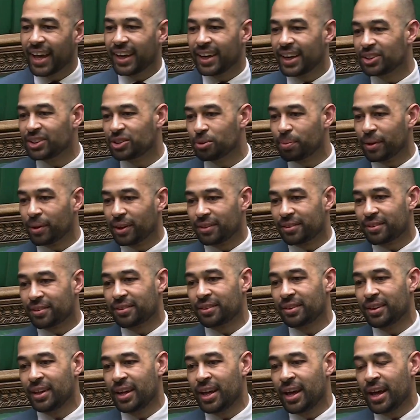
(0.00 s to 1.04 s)

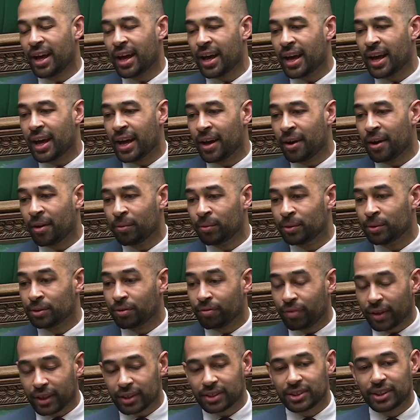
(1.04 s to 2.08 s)
Elizabeth
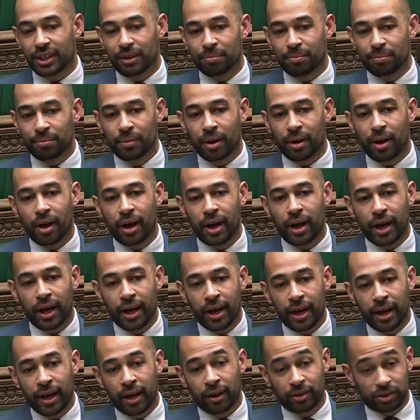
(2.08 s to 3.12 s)
was a victim,
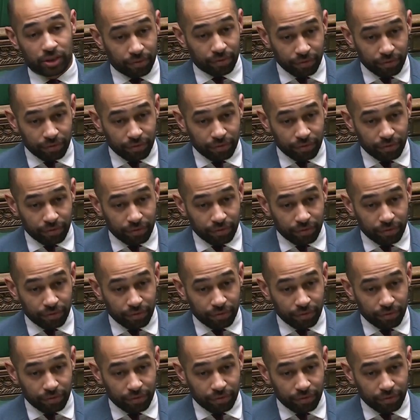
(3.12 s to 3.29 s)
a